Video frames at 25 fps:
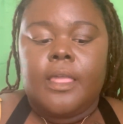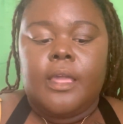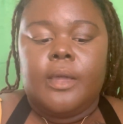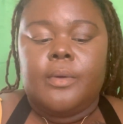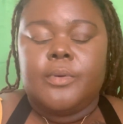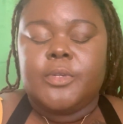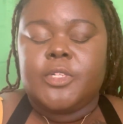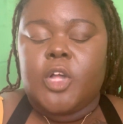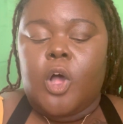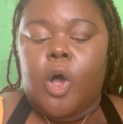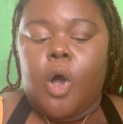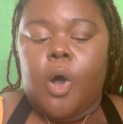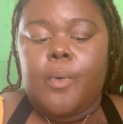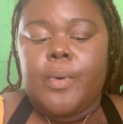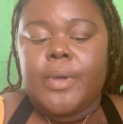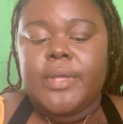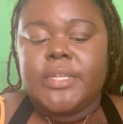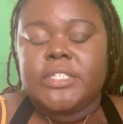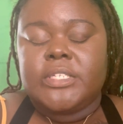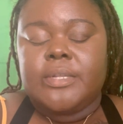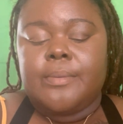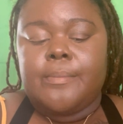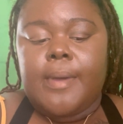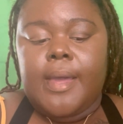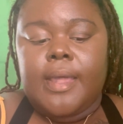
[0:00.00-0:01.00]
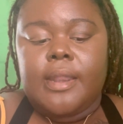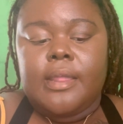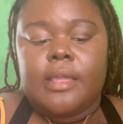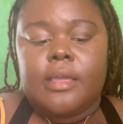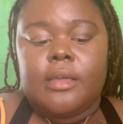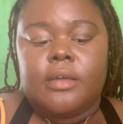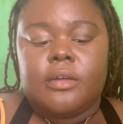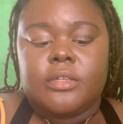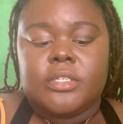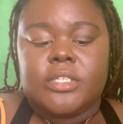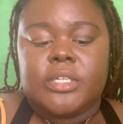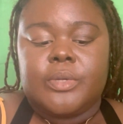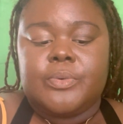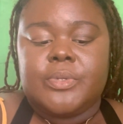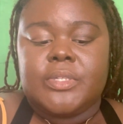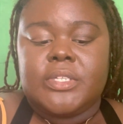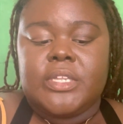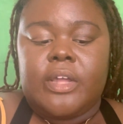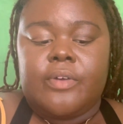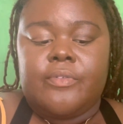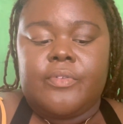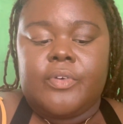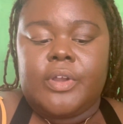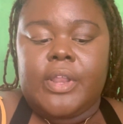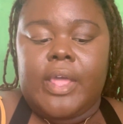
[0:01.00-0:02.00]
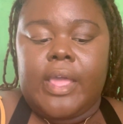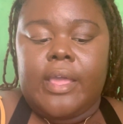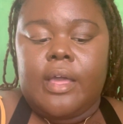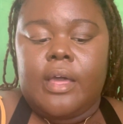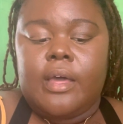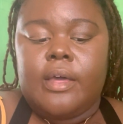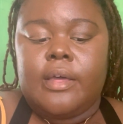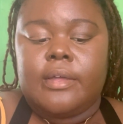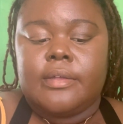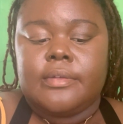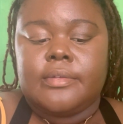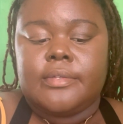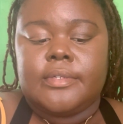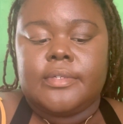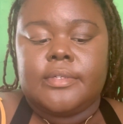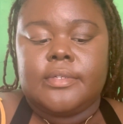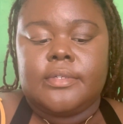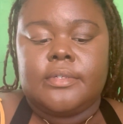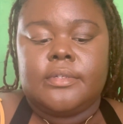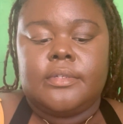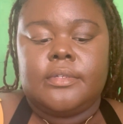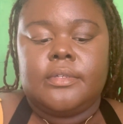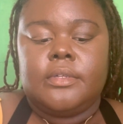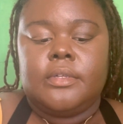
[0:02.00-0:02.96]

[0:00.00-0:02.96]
It was always somebody else. It was never like us